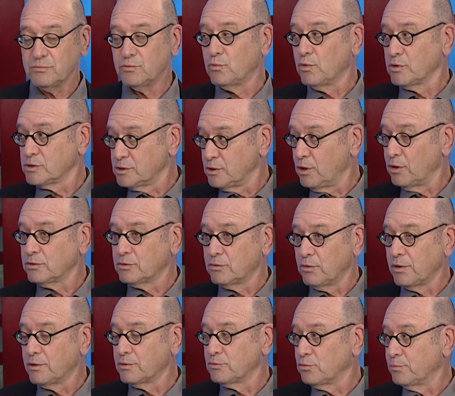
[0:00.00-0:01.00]
was not
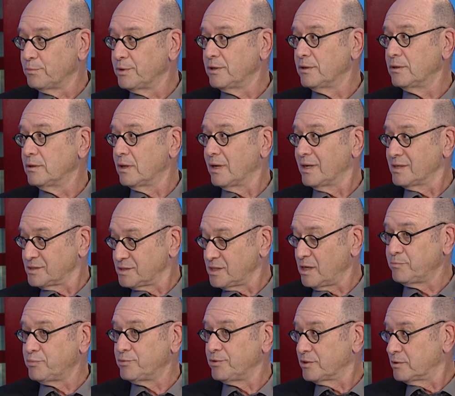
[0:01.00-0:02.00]
going to be a
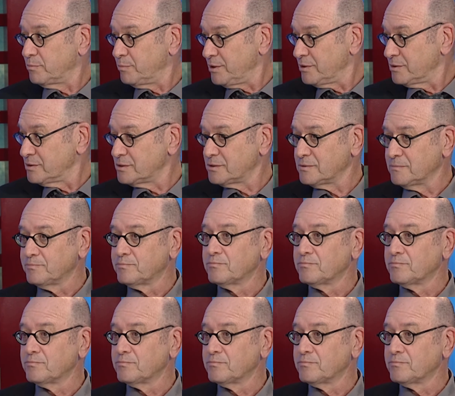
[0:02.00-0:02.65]
separate peace,